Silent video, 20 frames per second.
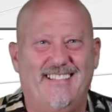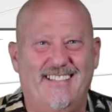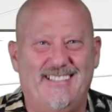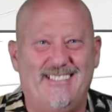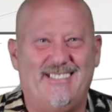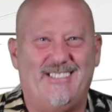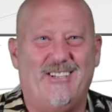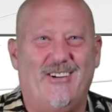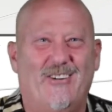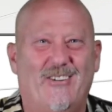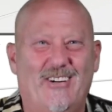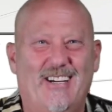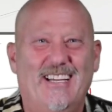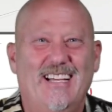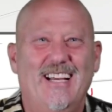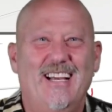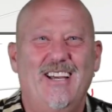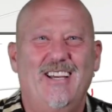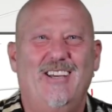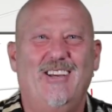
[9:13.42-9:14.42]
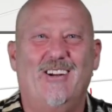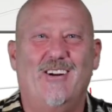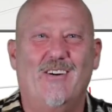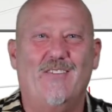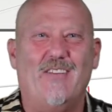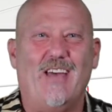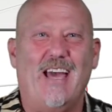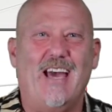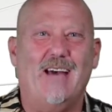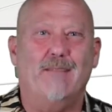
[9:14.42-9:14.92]
So, if
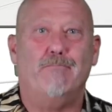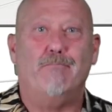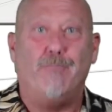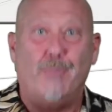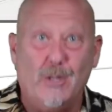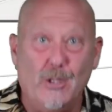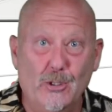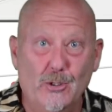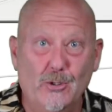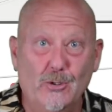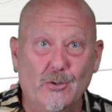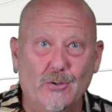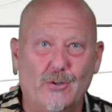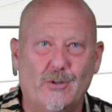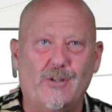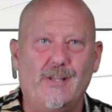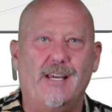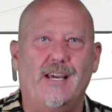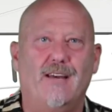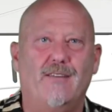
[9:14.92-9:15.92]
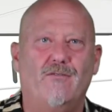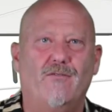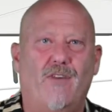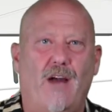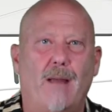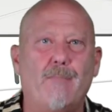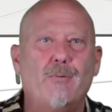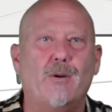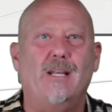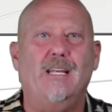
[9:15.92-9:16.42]
they had blue or they had
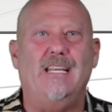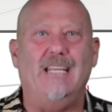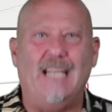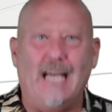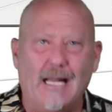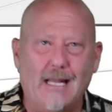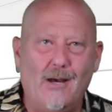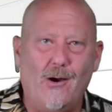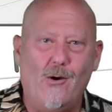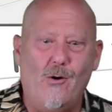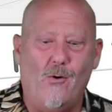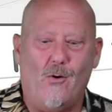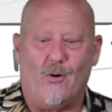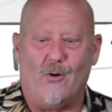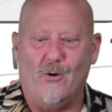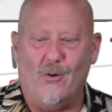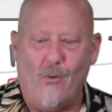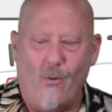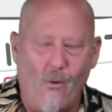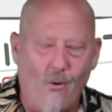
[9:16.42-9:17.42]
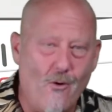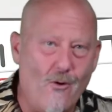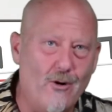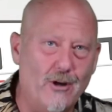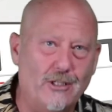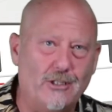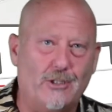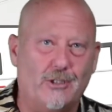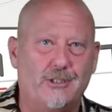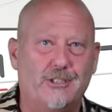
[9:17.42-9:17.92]
vibrant yellow or
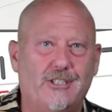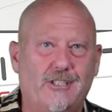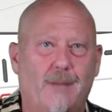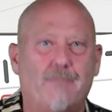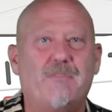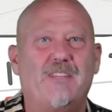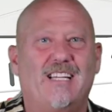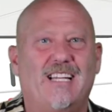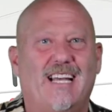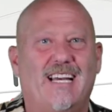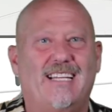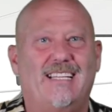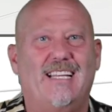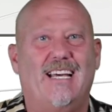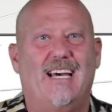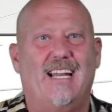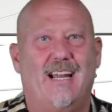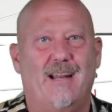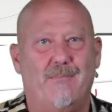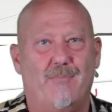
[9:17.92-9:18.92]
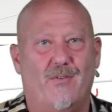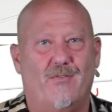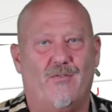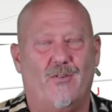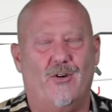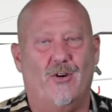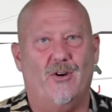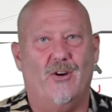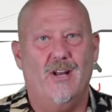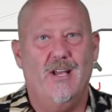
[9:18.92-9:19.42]
orange or something like that, I'd
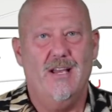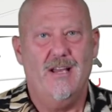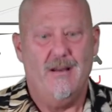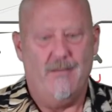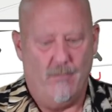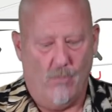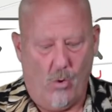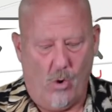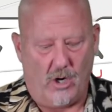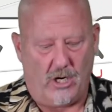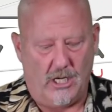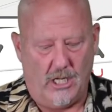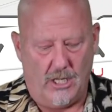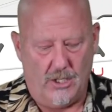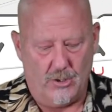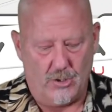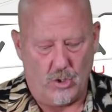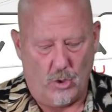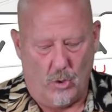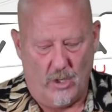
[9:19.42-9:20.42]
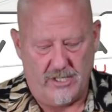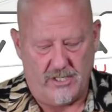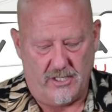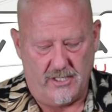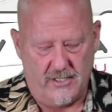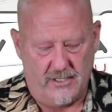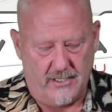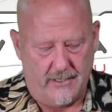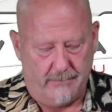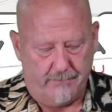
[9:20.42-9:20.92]
prefer more color
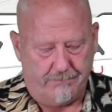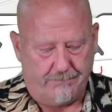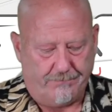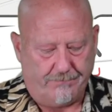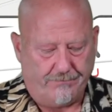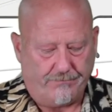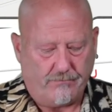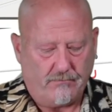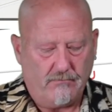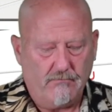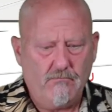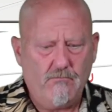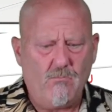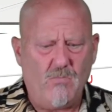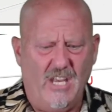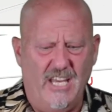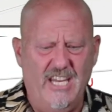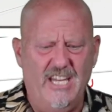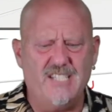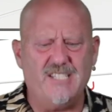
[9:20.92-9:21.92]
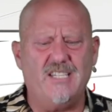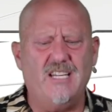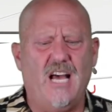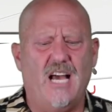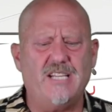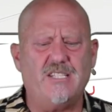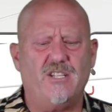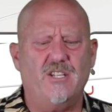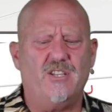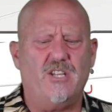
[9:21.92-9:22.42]
choices. It is
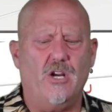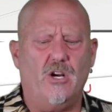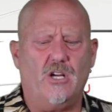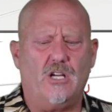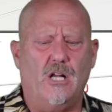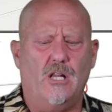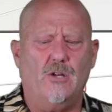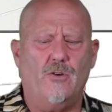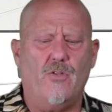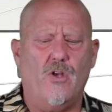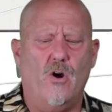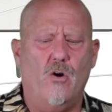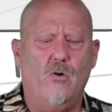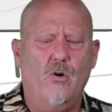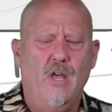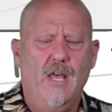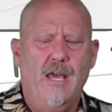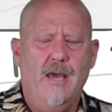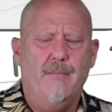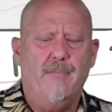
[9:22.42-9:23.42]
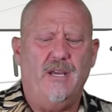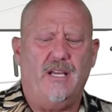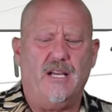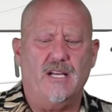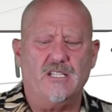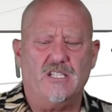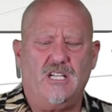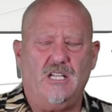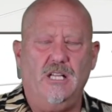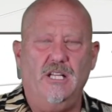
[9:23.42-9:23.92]
nice that they're color though,
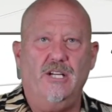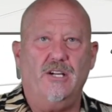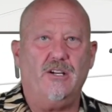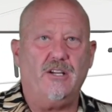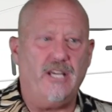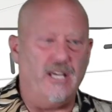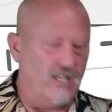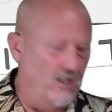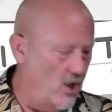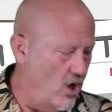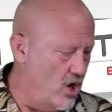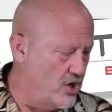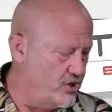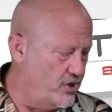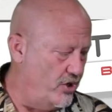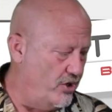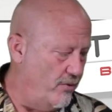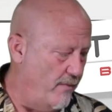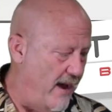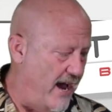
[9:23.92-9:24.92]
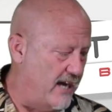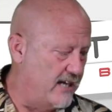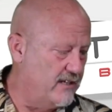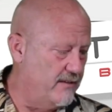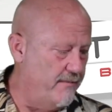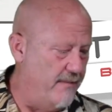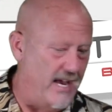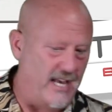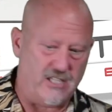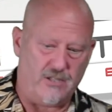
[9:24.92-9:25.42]
because clear getting lost in your
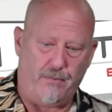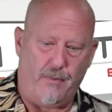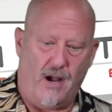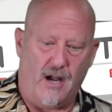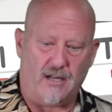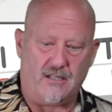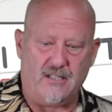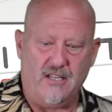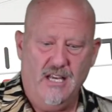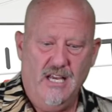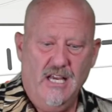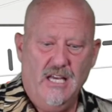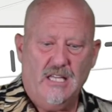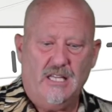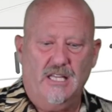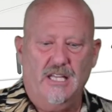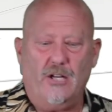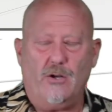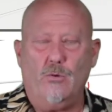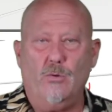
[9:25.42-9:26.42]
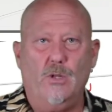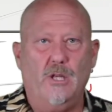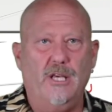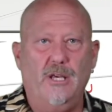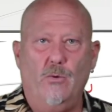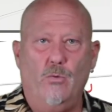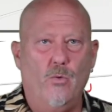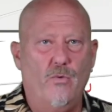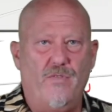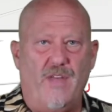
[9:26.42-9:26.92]
mask box,
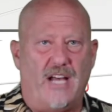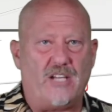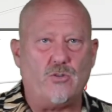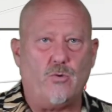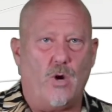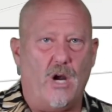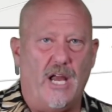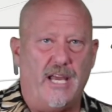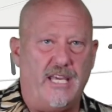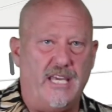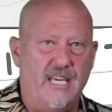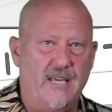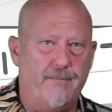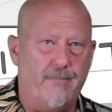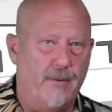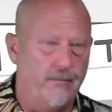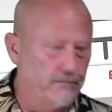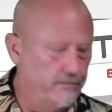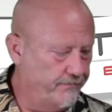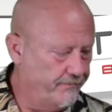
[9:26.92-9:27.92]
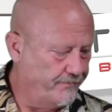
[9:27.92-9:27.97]
literally that's where I keep them.